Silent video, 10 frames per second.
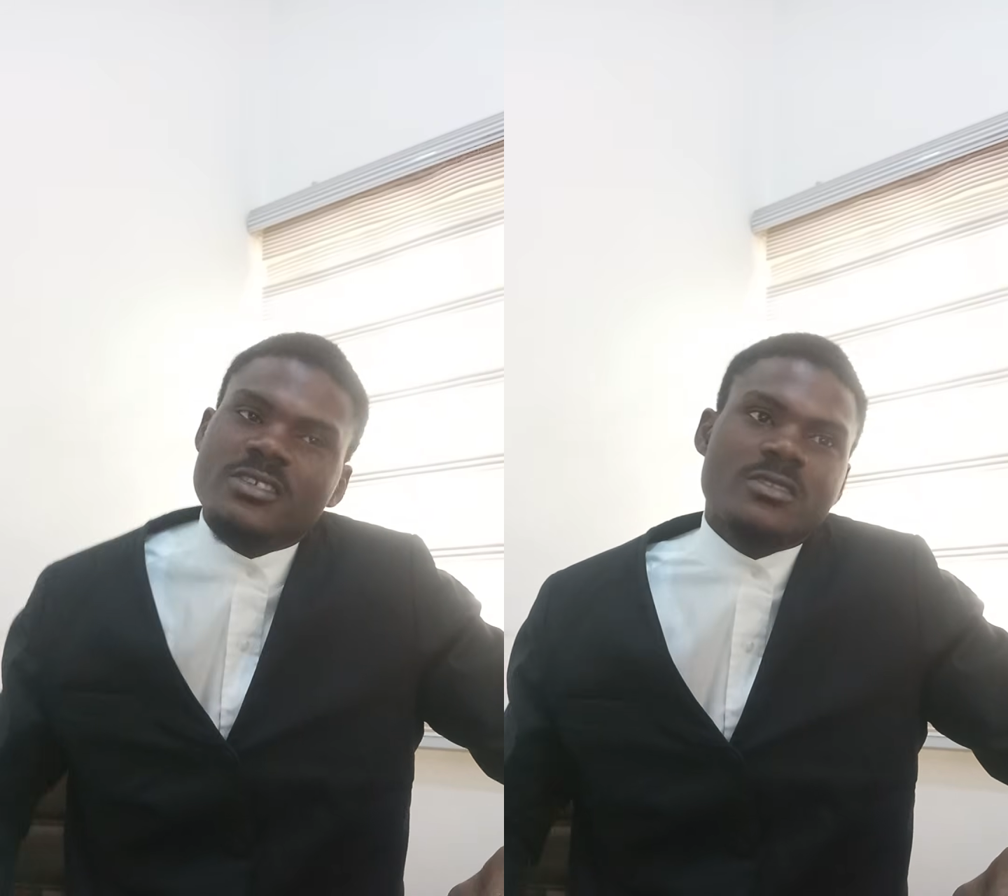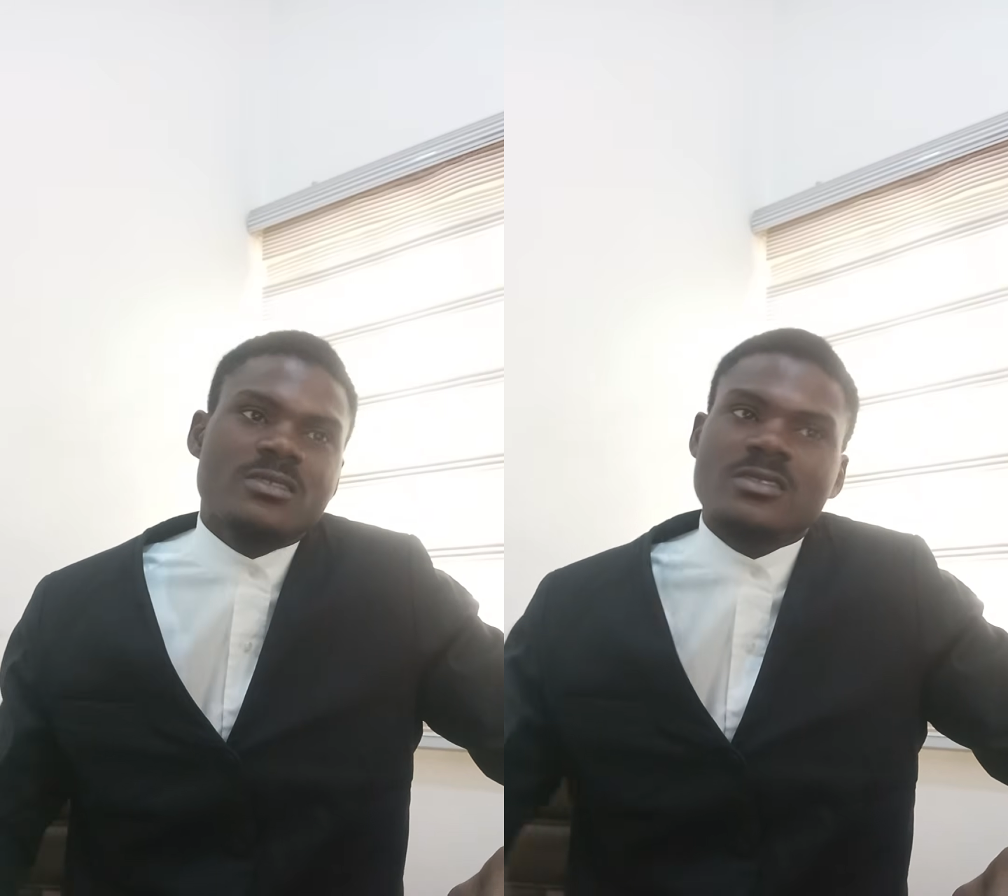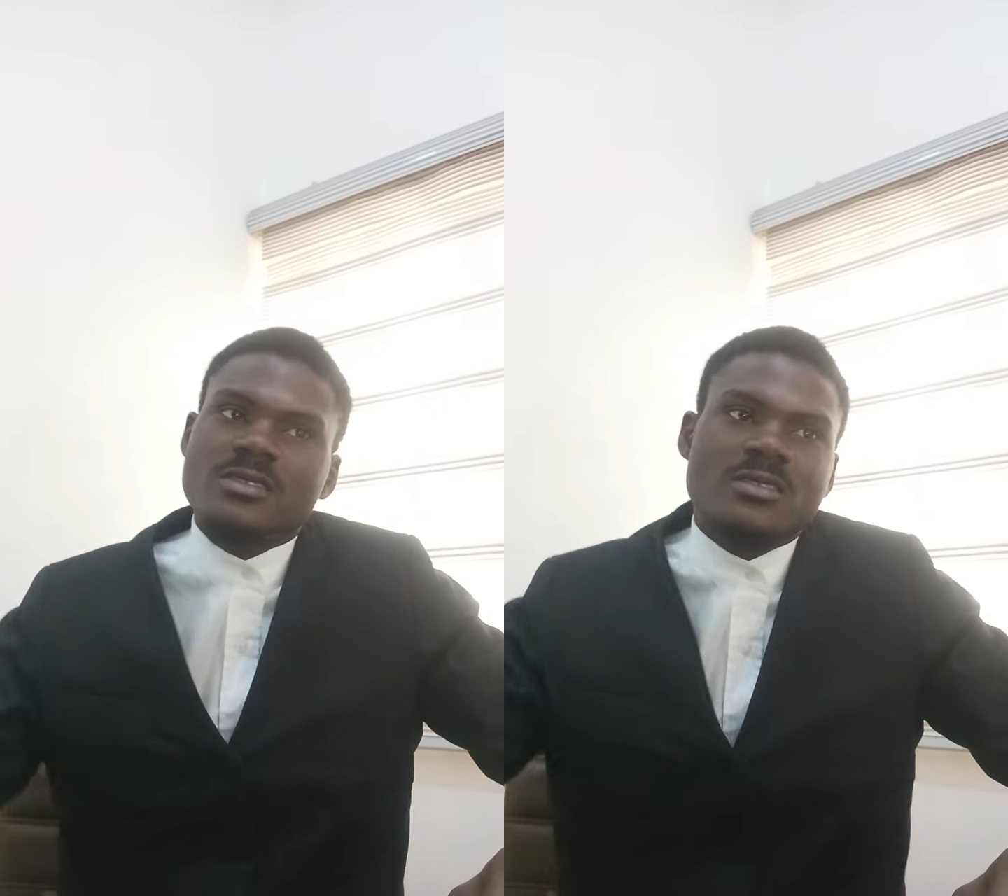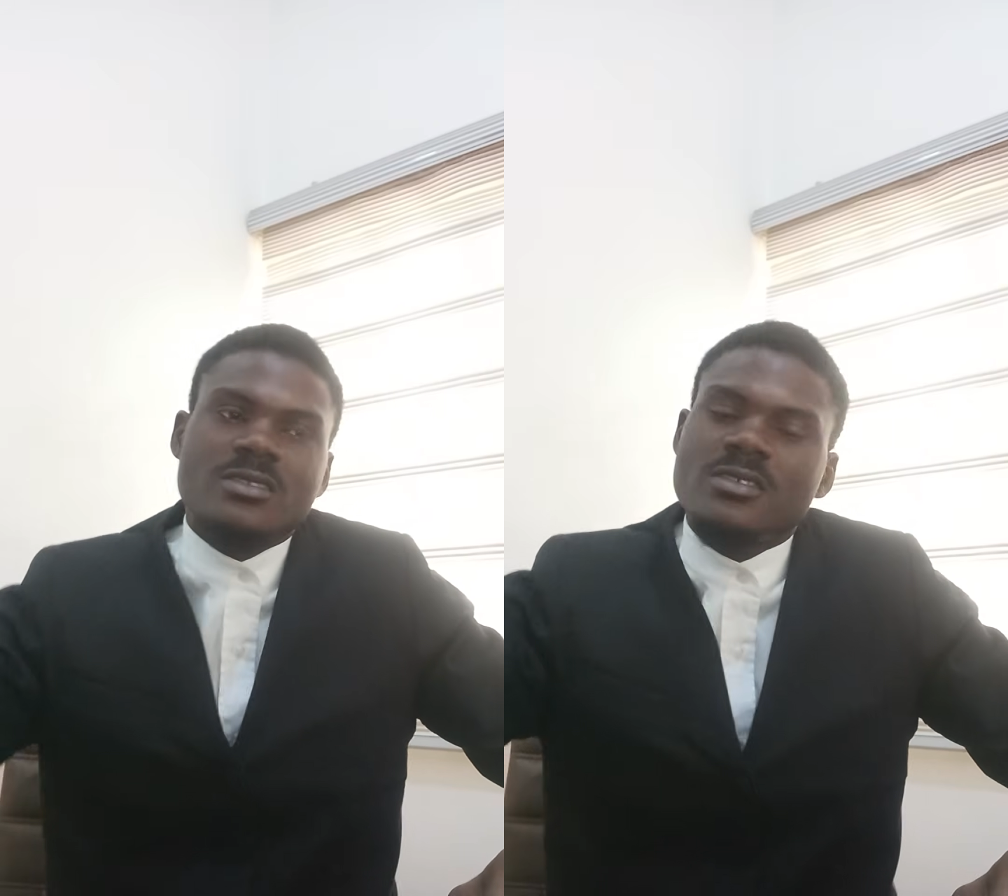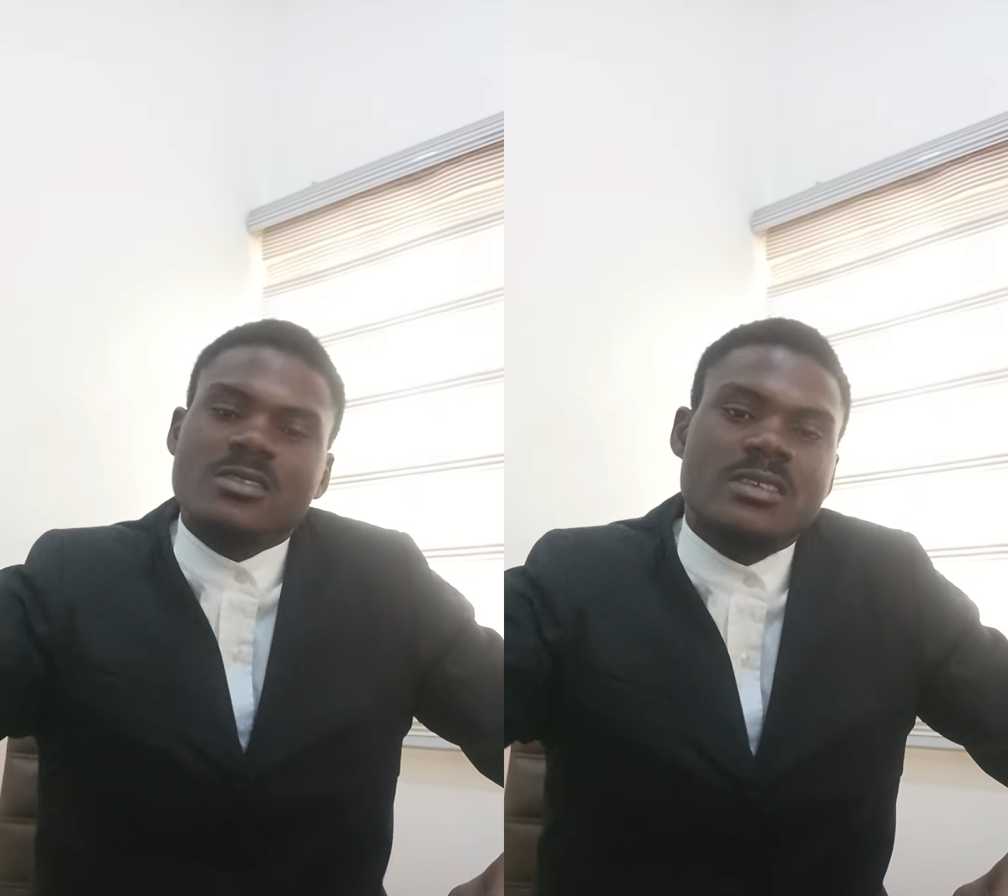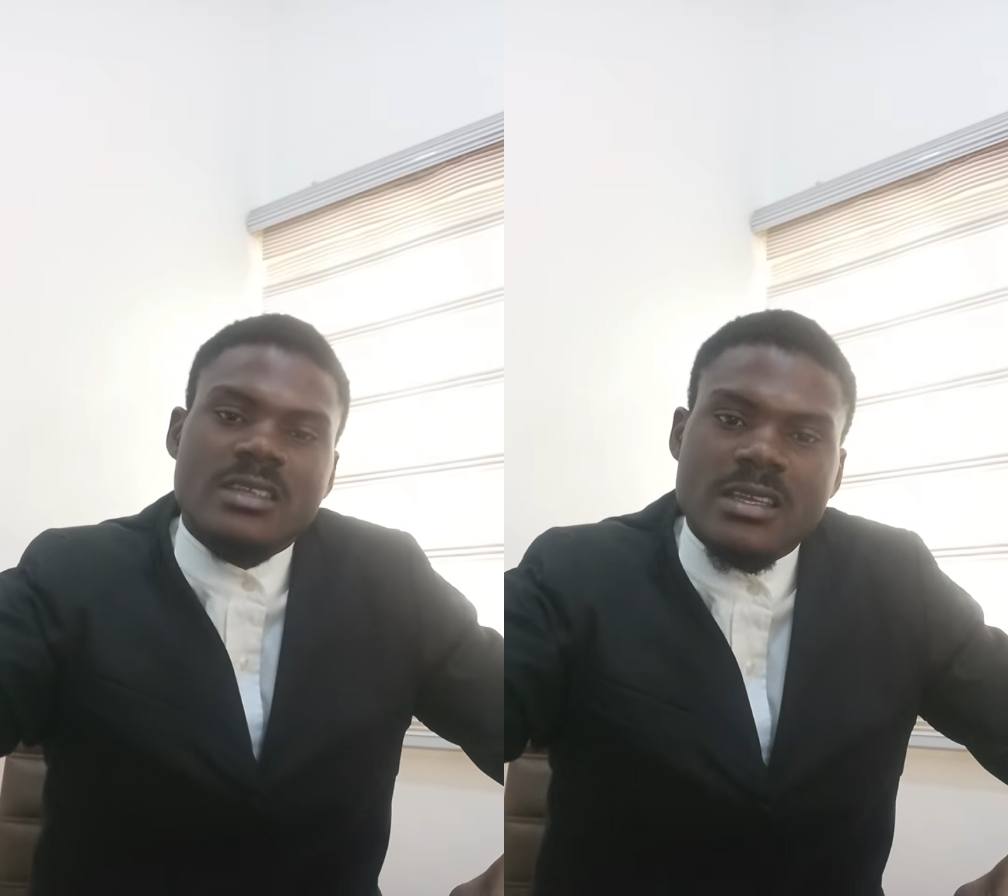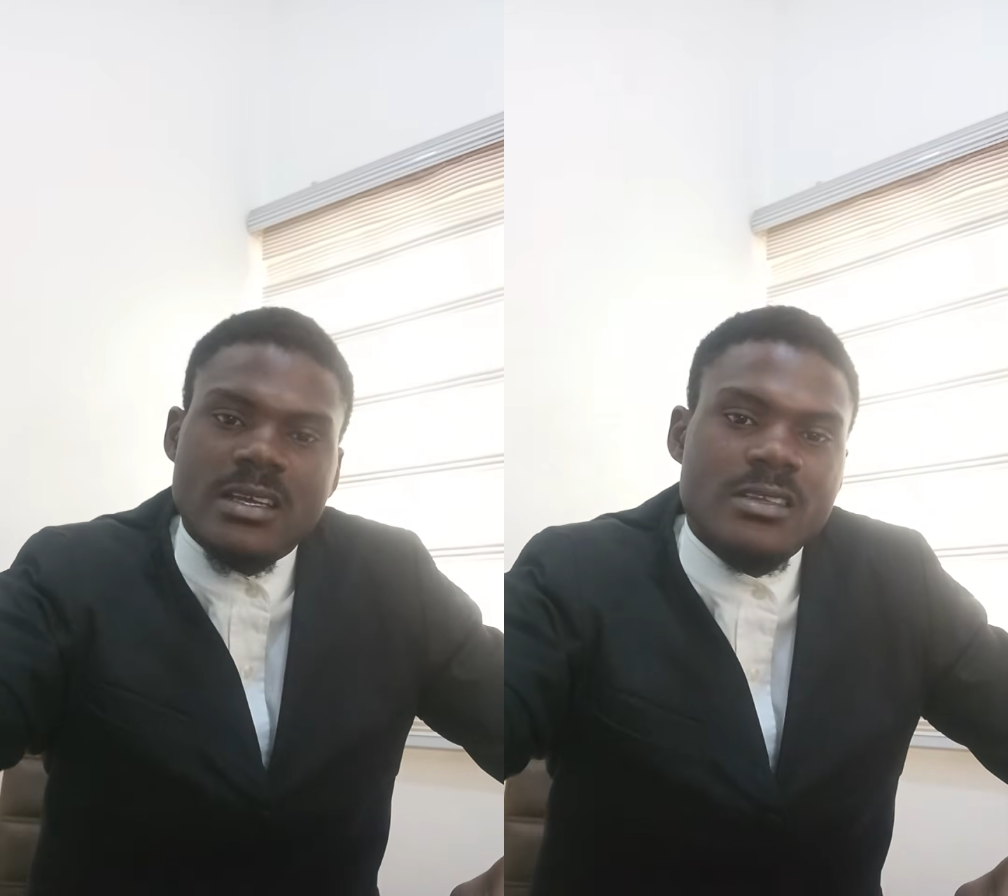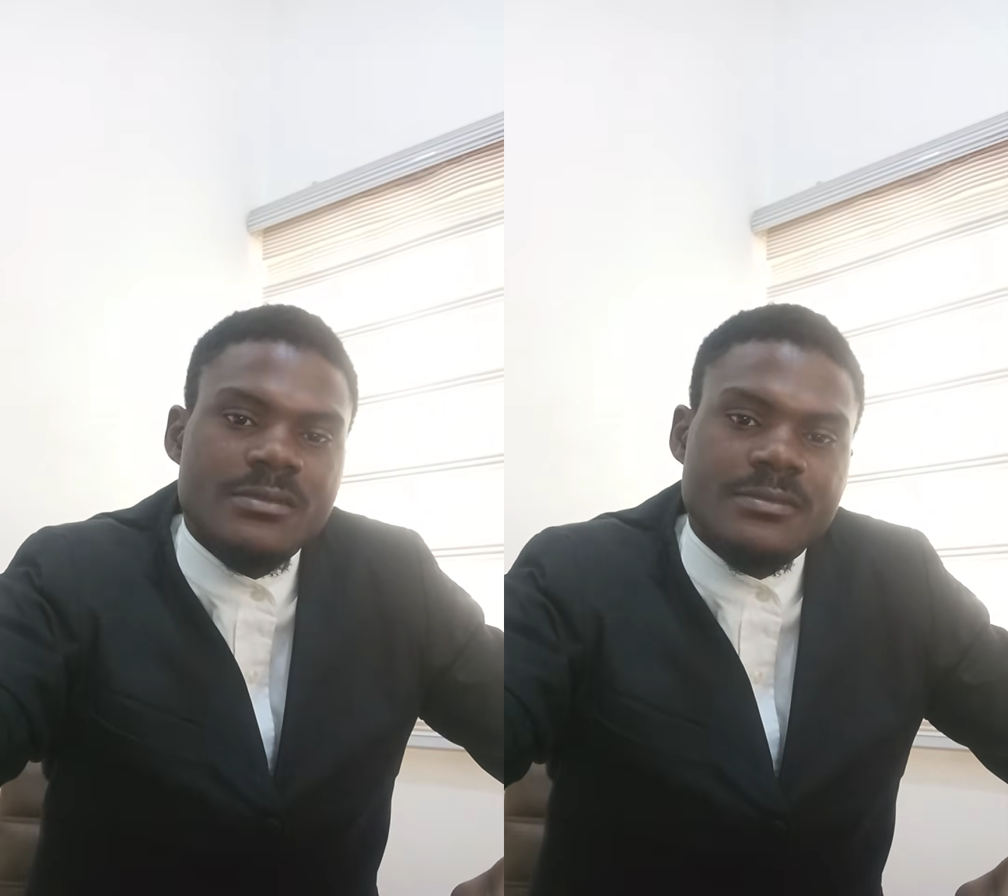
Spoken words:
just like that.